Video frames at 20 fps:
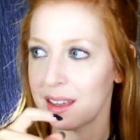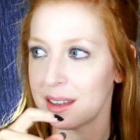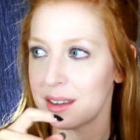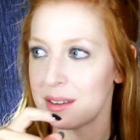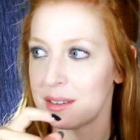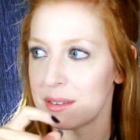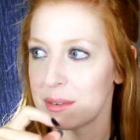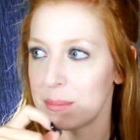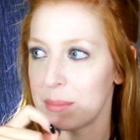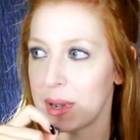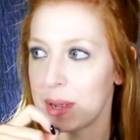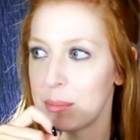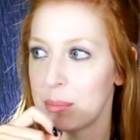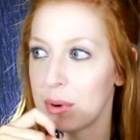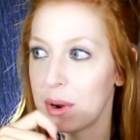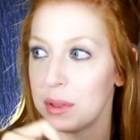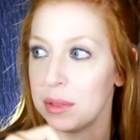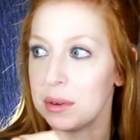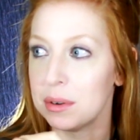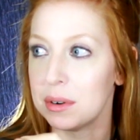And
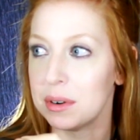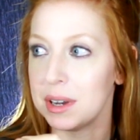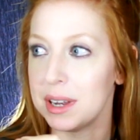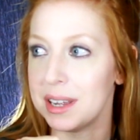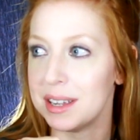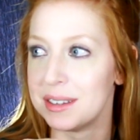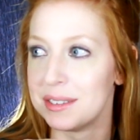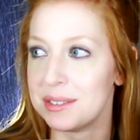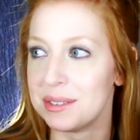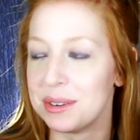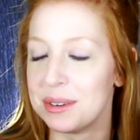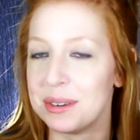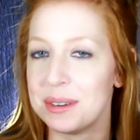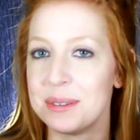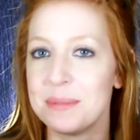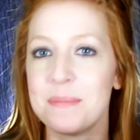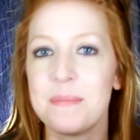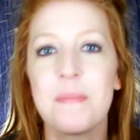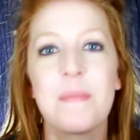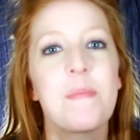my brother
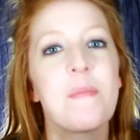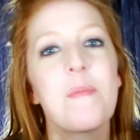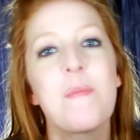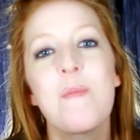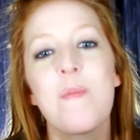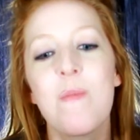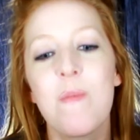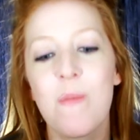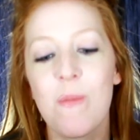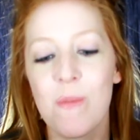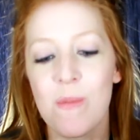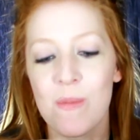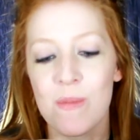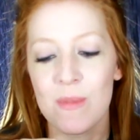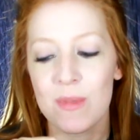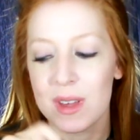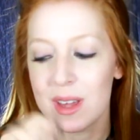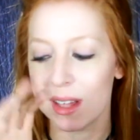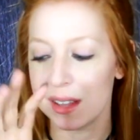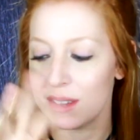answered.
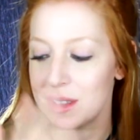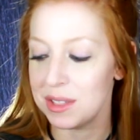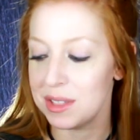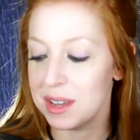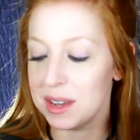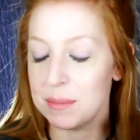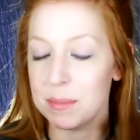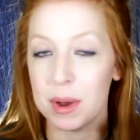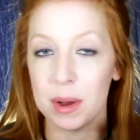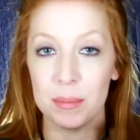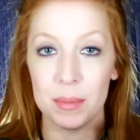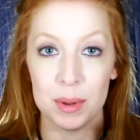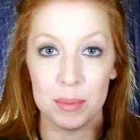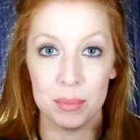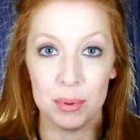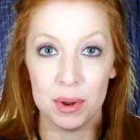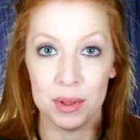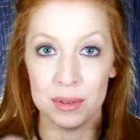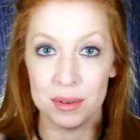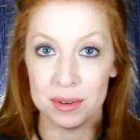And the thing about
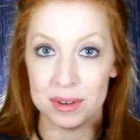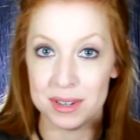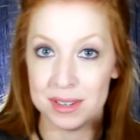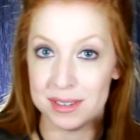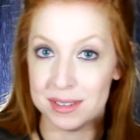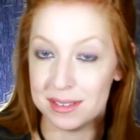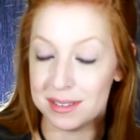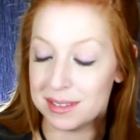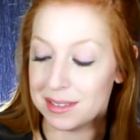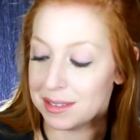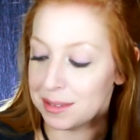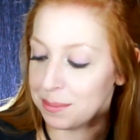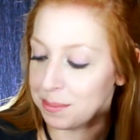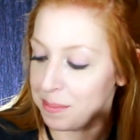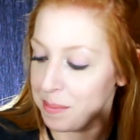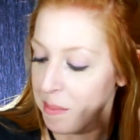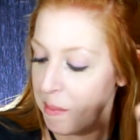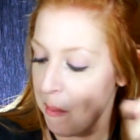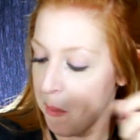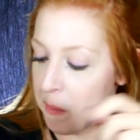my brother
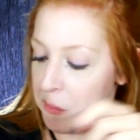is